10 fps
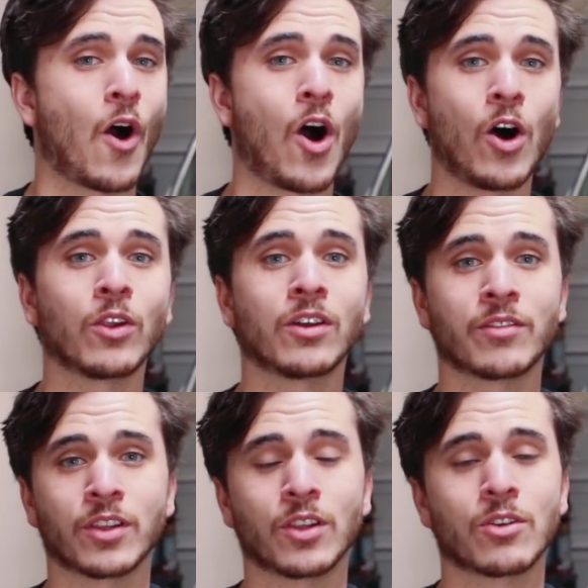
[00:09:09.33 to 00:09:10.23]
All
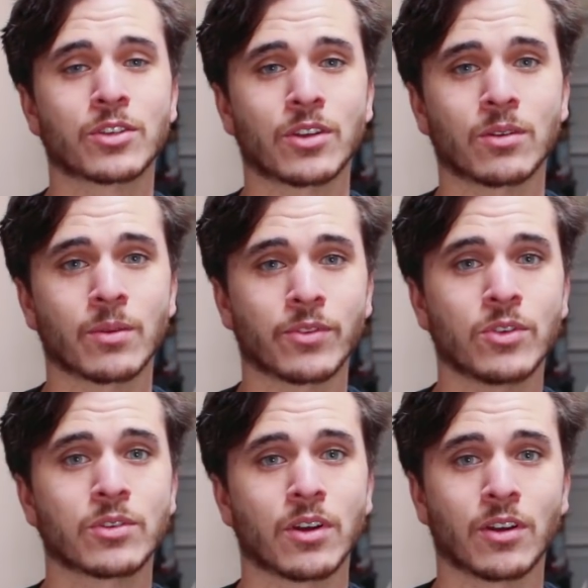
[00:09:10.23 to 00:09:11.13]
of the low-star
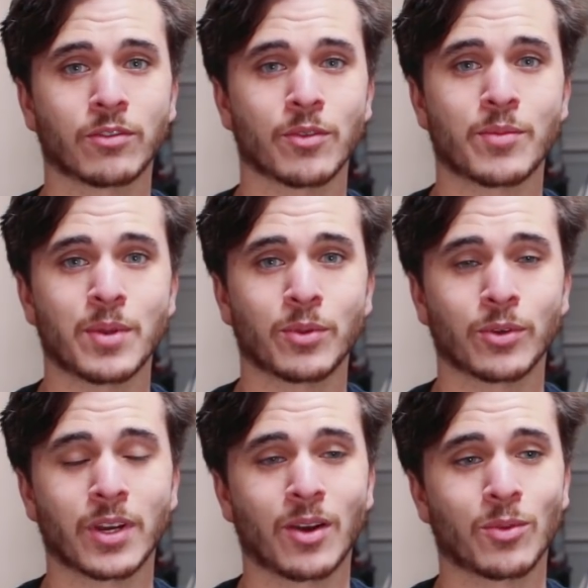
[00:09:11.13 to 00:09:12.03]
reviews are from people
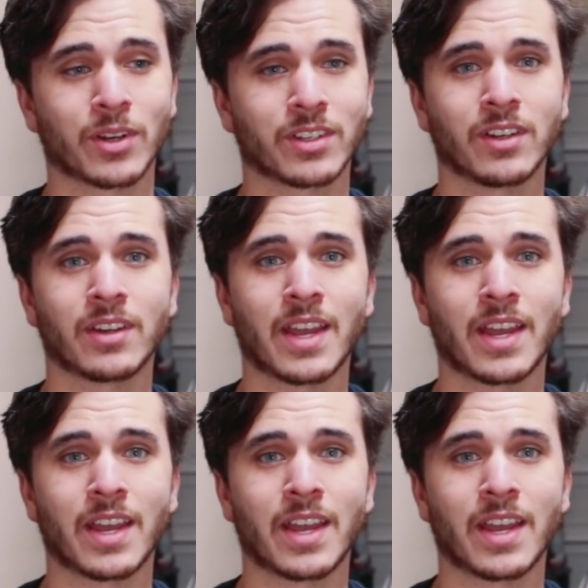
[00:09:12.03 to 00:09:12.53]
who got work done